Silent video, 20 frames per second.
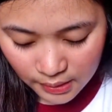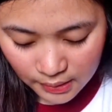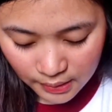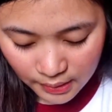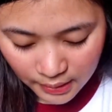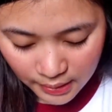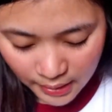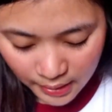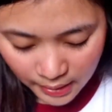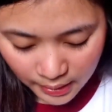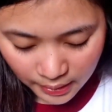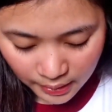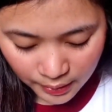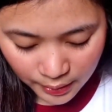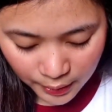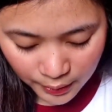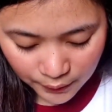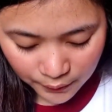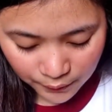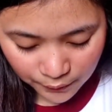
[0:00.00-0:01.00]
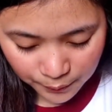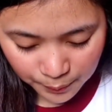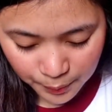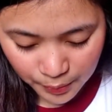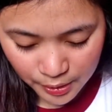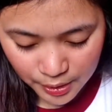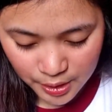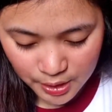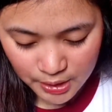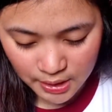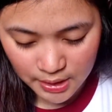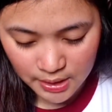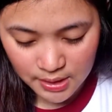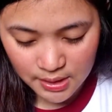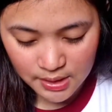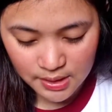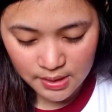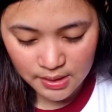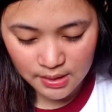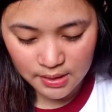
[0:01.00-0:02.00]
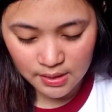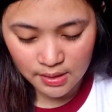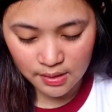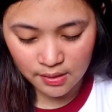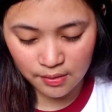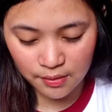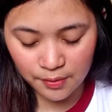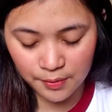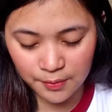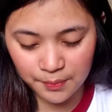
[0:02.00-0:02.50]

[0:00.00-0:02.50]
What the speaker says: Then I have brushes.